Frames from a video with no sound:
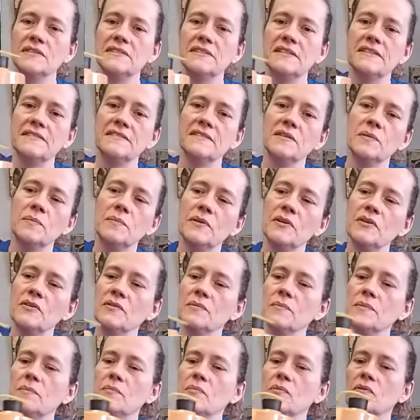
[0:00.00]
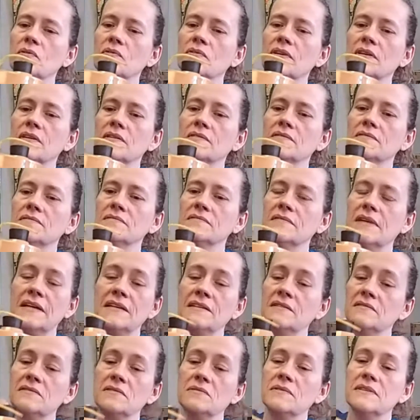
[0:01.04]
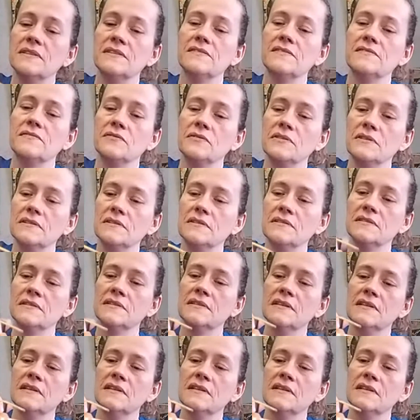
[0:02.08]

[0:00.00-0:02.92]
It doesn't appear to be broken. I don't know what it's for.